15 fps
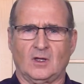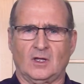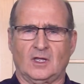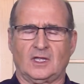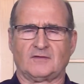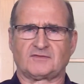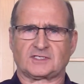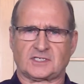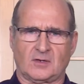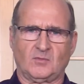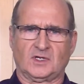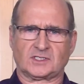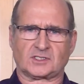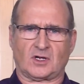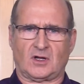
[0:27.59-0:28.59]
if
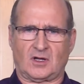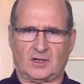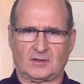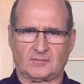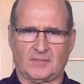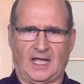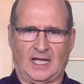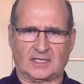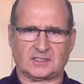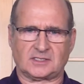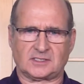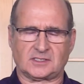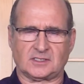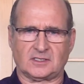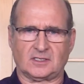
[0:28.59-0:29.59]
someone's on
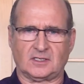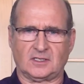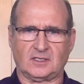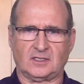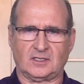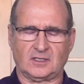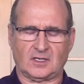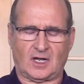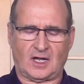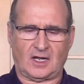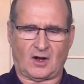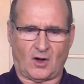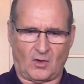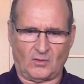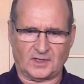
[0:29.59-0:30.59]
meds, I
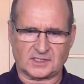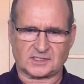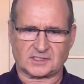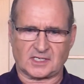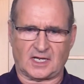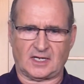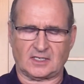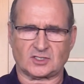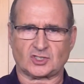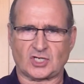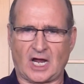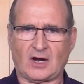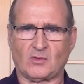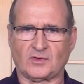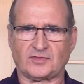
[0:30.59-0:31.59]
always say
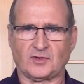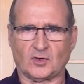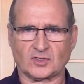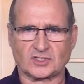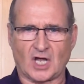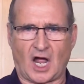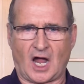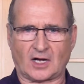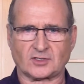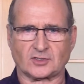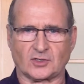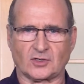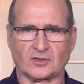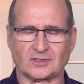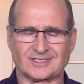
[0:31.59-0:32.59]
check with your
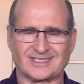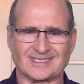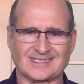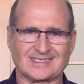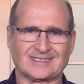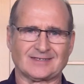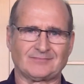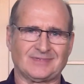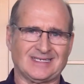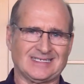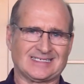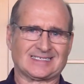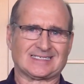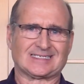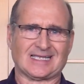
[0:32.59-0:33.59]
doctor just to be
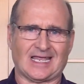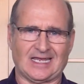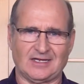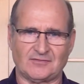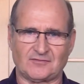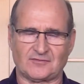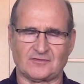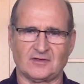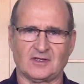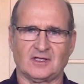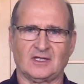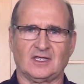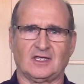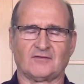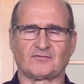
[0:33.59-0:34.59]
safe
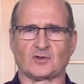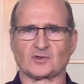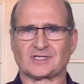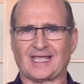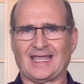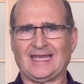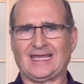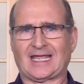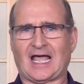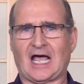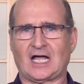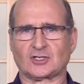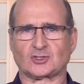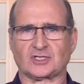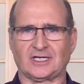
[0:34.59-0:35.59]
if there's any
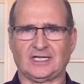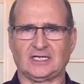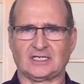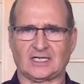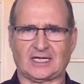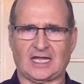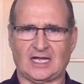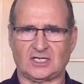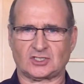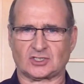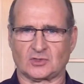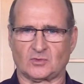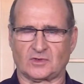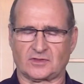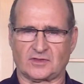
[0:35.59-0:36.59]

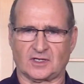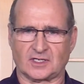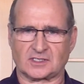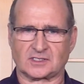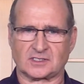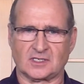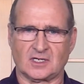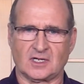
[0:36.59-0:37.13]
contraindication with this.